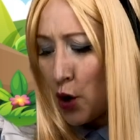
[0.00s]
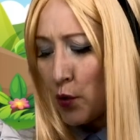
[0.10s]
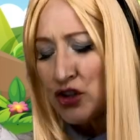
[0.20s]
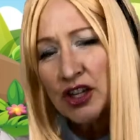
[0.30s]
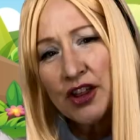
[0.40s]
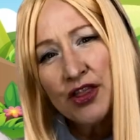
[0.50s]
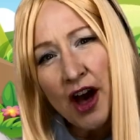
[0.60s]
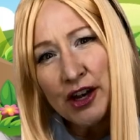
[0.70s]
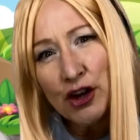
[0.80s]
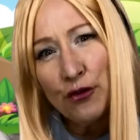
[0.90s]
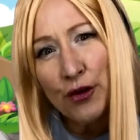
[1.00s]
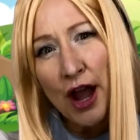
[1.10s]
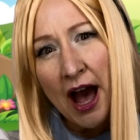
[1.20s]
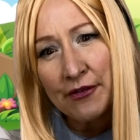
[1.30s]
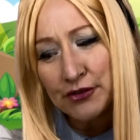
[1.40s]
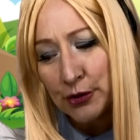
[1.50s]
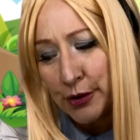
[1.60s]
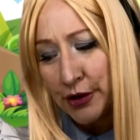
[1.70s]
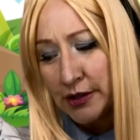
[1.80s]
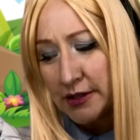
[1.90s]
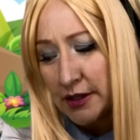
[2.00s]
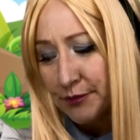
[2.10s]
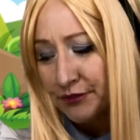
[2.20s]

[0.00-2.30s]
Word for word: When she thought it over afterwards,